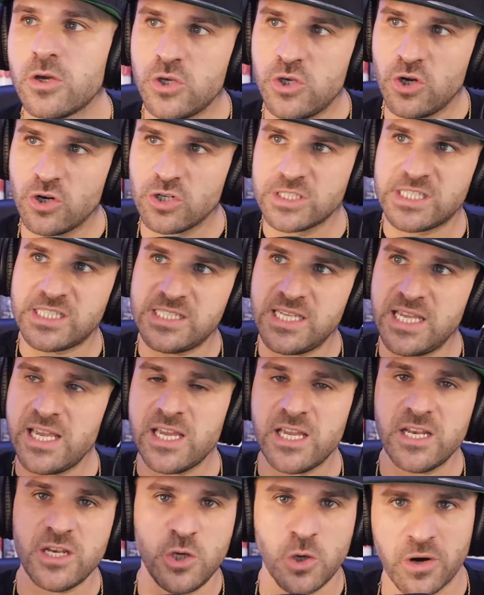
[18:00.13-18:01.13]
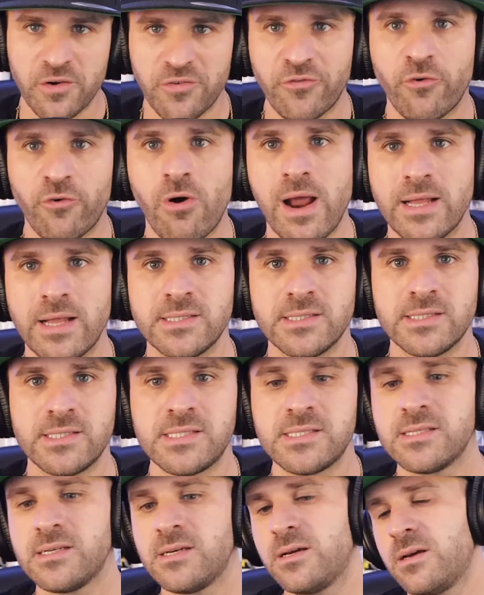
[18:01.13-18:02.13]
You're seeing your
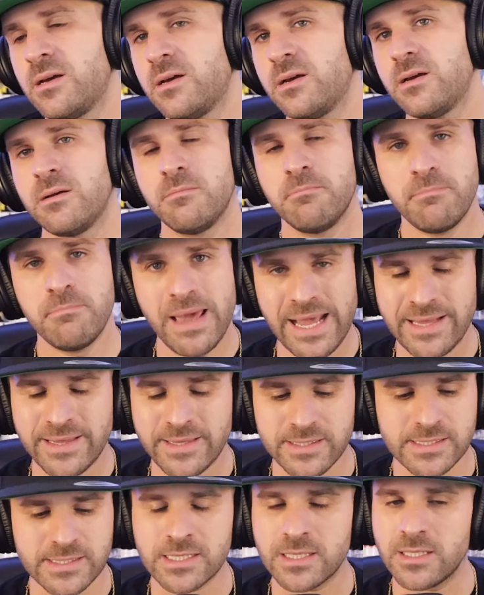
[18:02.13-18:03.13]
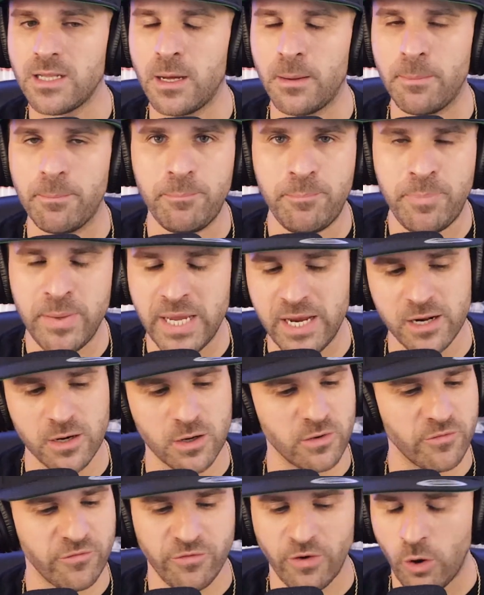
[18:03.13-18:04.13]
friends make this club.
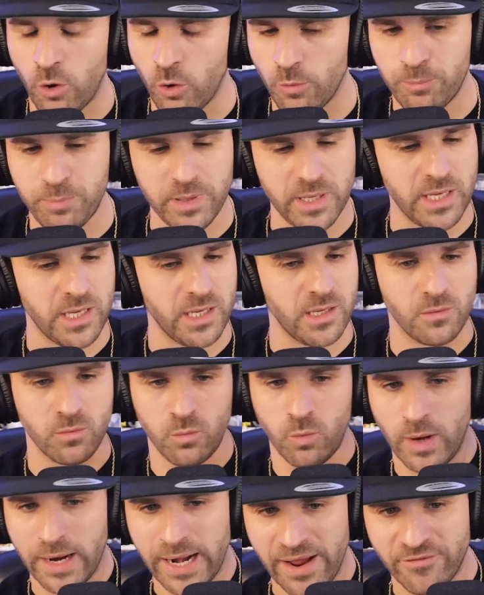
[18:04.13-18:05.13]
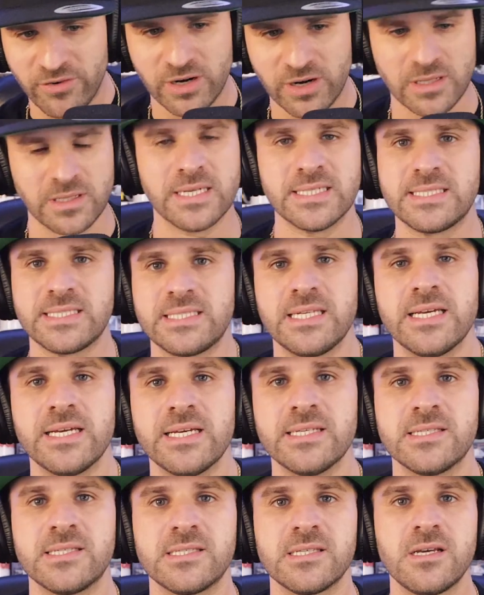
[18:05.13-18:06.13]
Beater, Volpe, whatever the list
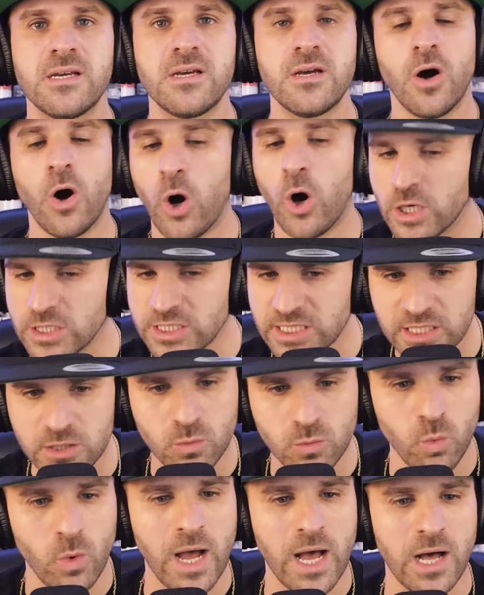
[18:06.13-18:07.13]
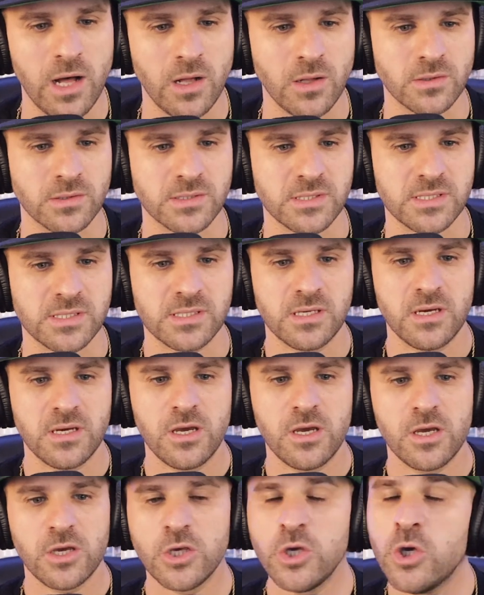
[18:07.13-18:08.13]
is. Austin Wells.
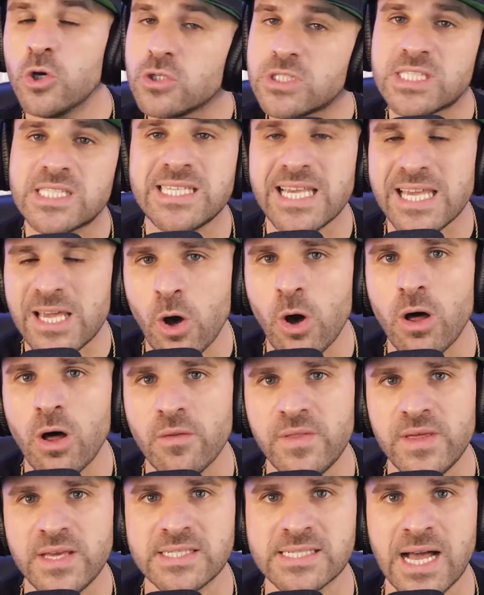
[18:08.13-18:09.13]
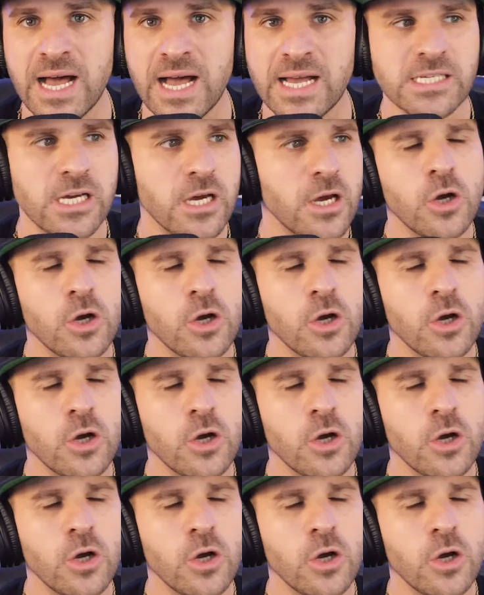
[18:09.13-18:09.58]
You see all these guys.